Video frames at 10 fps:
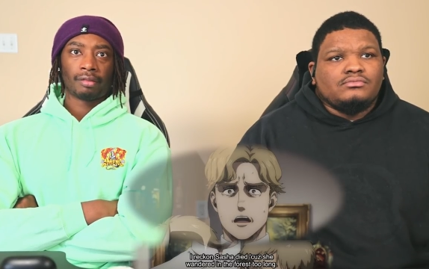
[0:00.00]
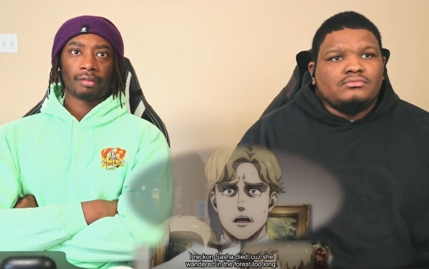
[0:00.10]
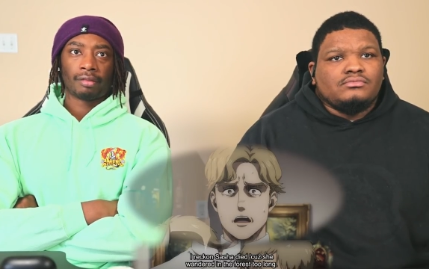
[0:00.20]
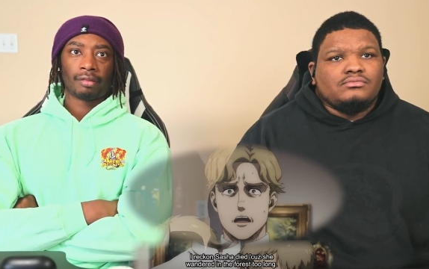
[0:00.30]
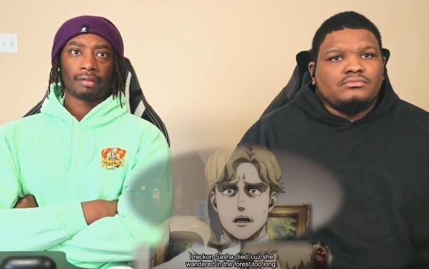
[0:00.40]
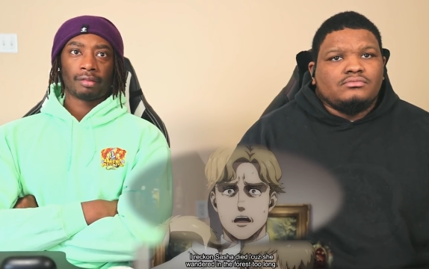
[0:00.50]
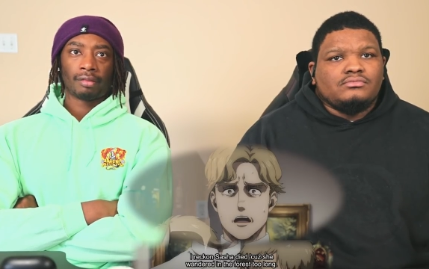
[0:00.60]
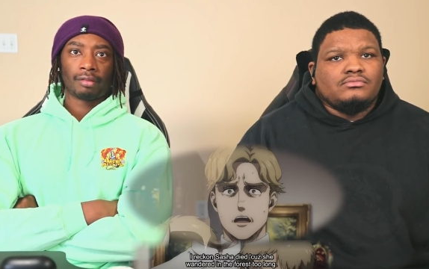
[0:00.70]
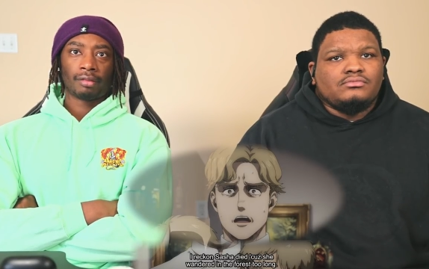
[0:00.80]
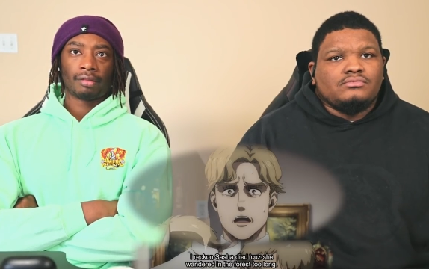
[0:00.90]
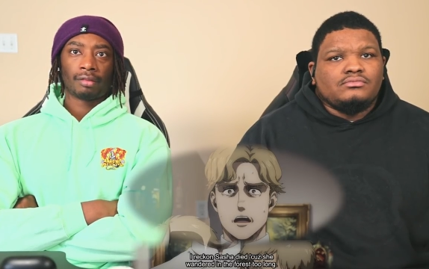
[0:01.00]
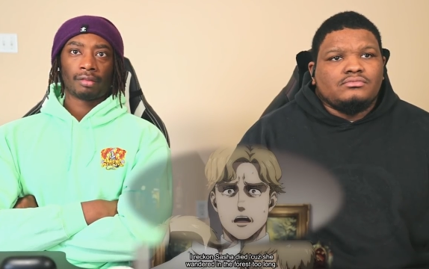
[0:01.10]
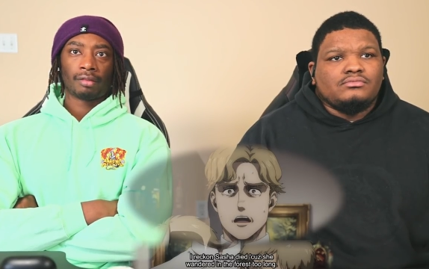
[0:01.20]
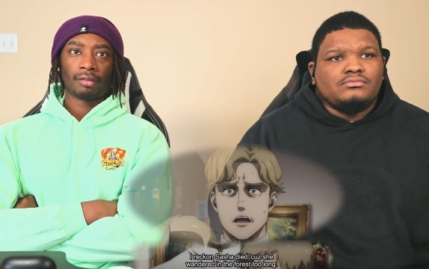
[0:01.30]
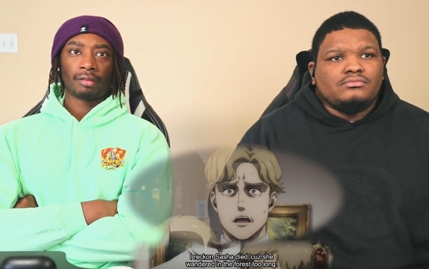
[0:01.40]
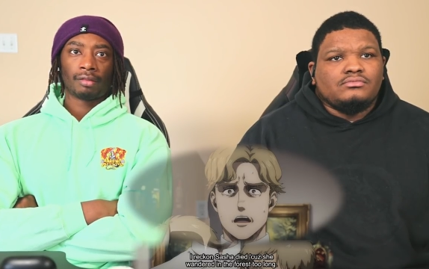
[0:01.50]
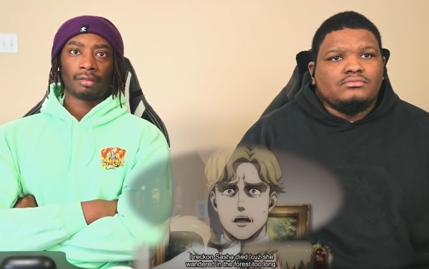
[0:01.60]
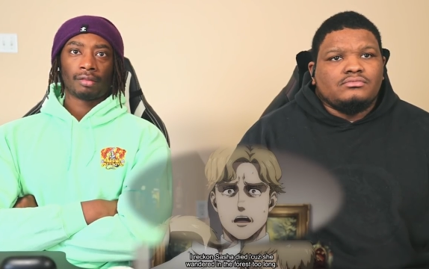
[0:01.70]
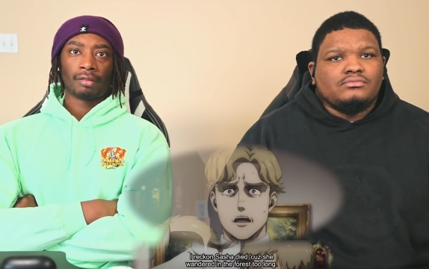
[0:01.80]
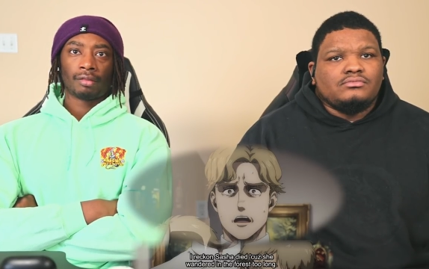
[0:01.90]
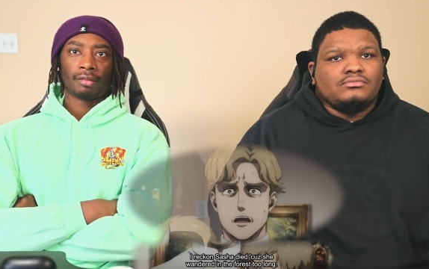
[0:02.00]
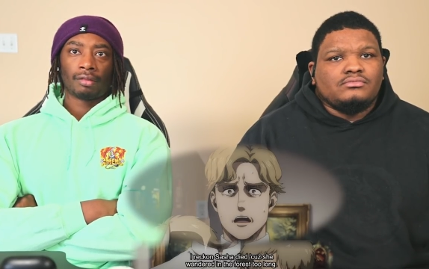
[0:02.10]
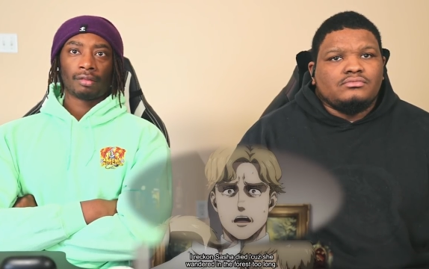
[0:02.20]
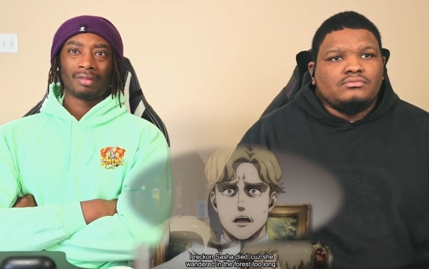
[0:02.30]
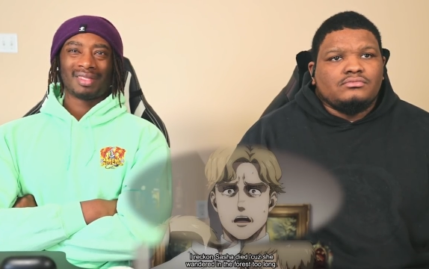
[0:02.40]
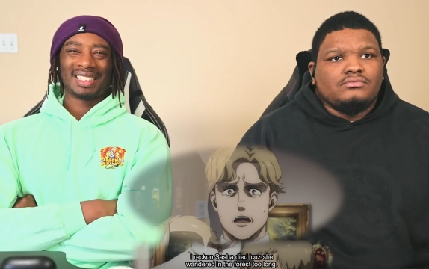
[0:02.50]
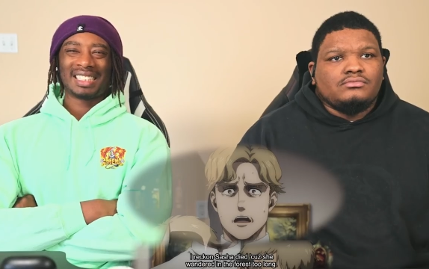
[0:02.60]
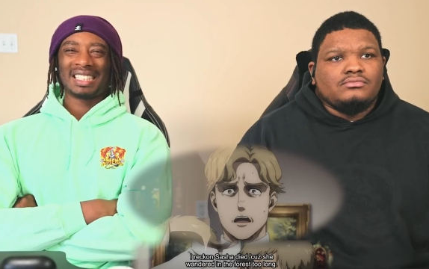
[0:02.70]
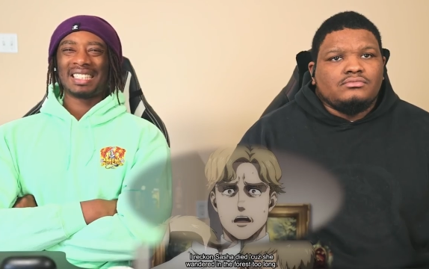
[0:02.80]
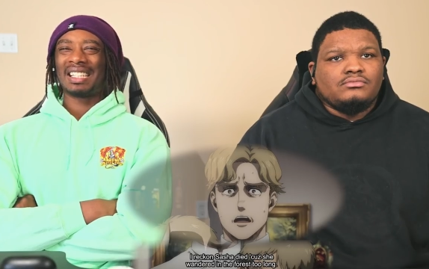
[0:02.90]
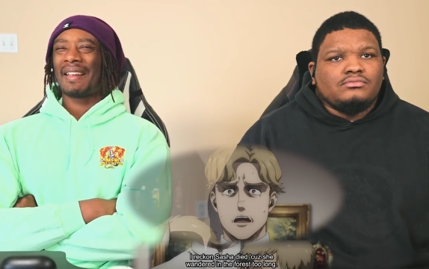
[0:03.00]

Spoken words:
No one is speaking in this clip.